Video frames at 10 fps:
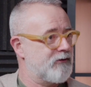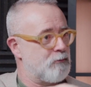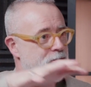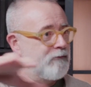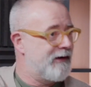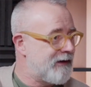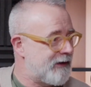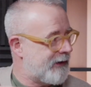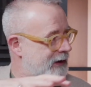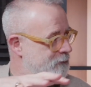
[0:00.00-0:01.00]
the
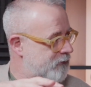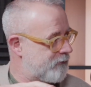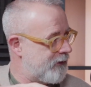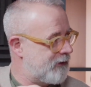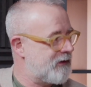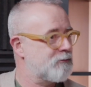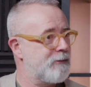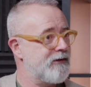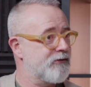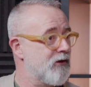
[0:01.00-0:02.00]
prevailing atmosphere. Let's
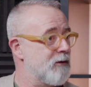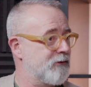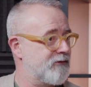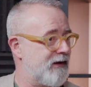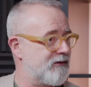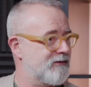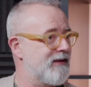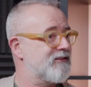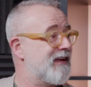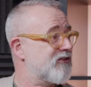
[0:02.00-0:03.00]
be thermostats.
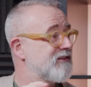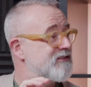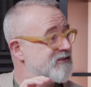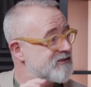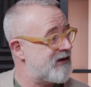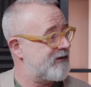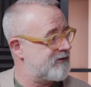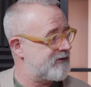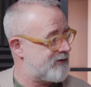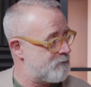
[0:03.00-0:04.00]
Let's actually set
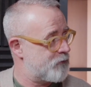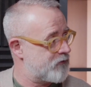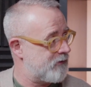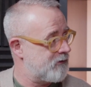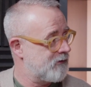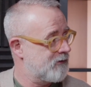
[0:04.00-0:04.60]
the temperature.